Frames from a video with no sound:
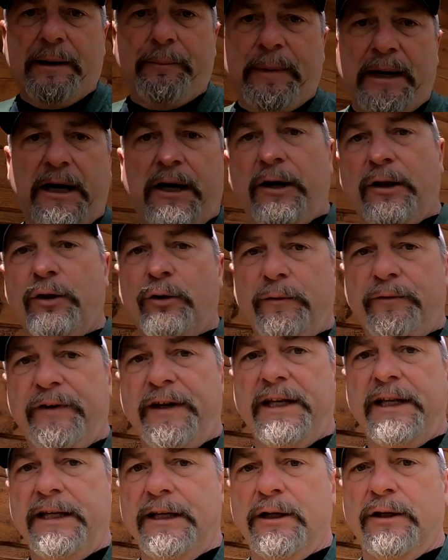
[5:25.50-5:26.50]
out my other
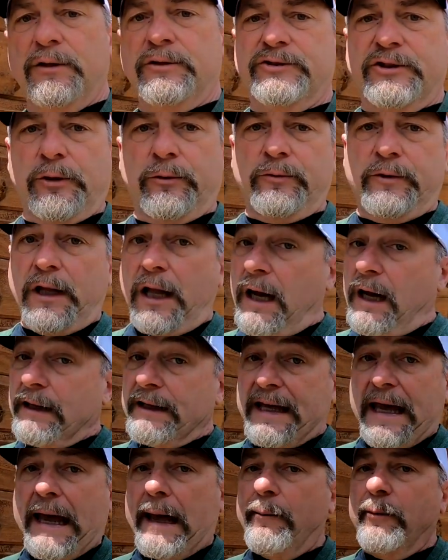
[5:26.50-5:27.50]
videos on
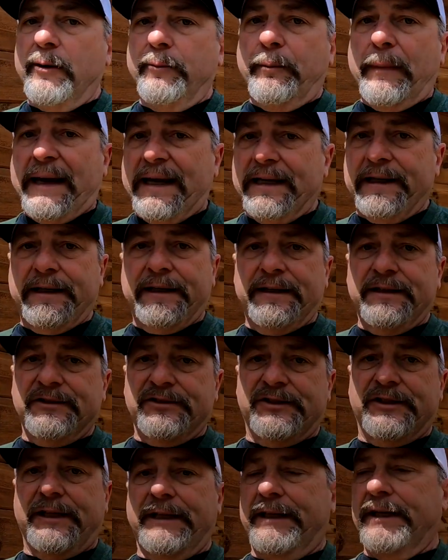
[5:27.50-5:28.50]
log cabin
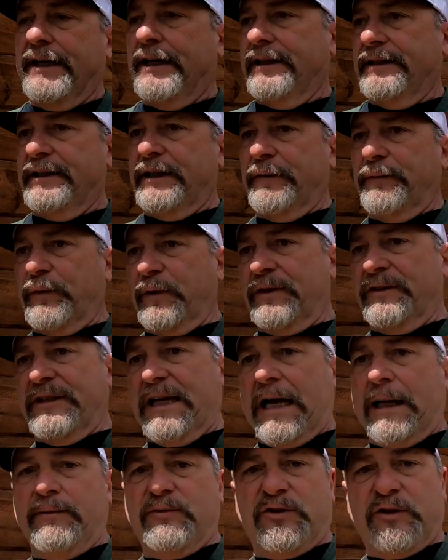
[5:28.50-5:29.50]
maintenance and different
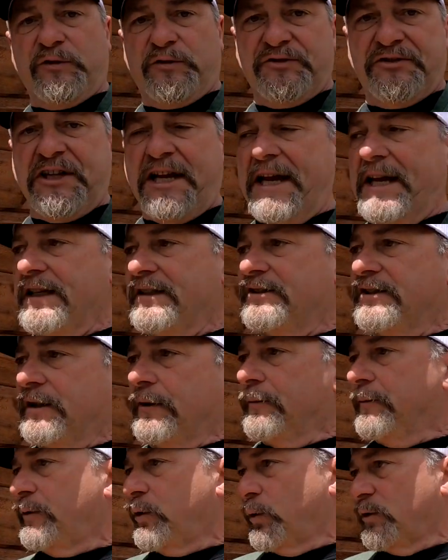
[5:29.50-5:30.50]
types of stains.
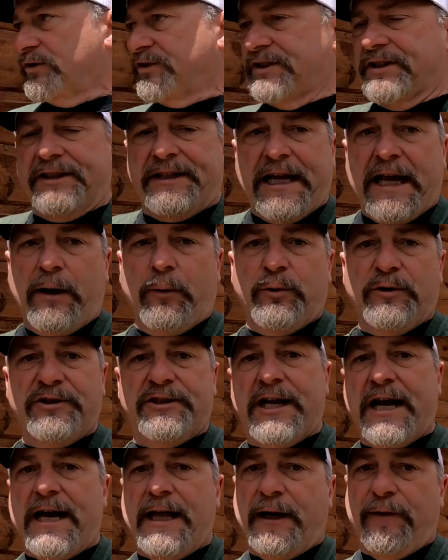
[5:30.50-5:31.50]
And of course today we're
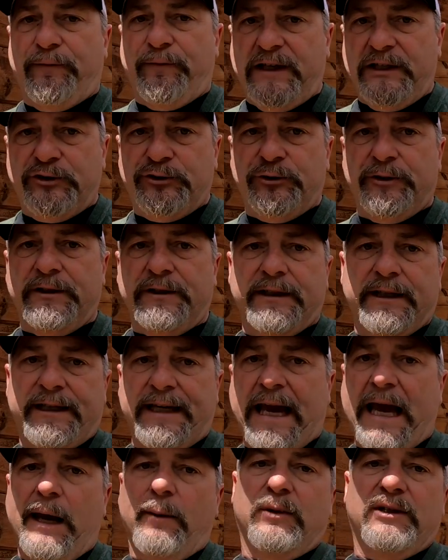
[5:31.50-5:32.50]
kind of featuring the
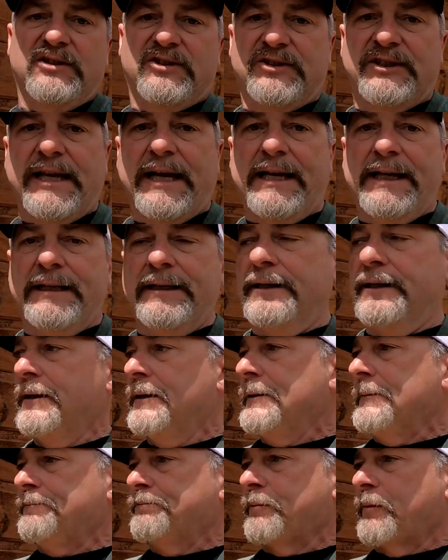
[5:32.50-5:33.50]
Cabot Stain.
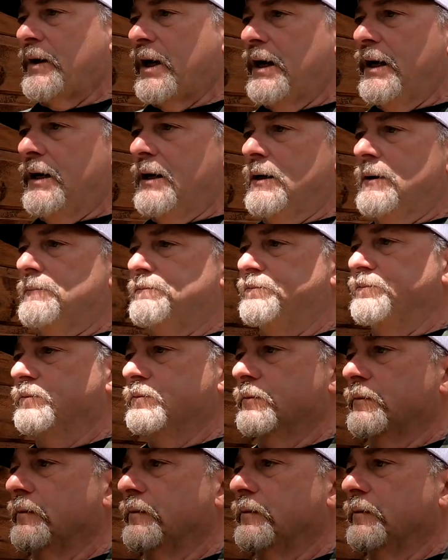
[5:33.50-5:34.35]
Of